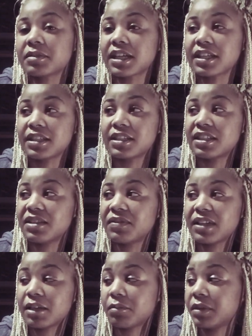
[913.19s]
I could see if I
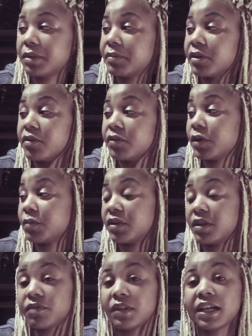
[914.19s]
could bleep over it, but
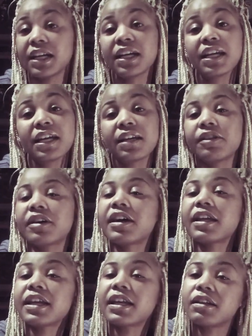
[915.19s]
if not, no, I
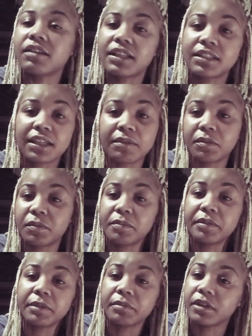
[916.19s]
ain't got all that time to be
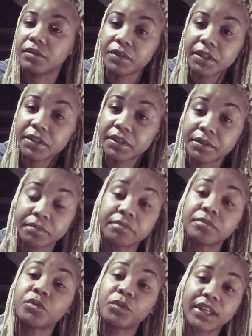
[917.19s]
bleeping over nothing.
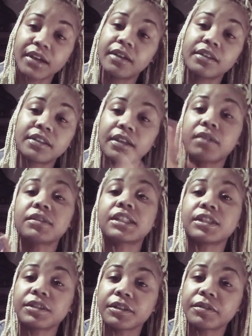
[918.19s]
We all adults
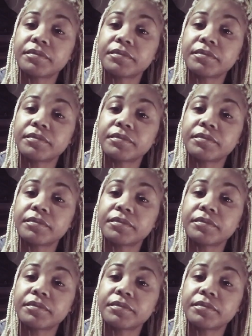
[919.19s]
here.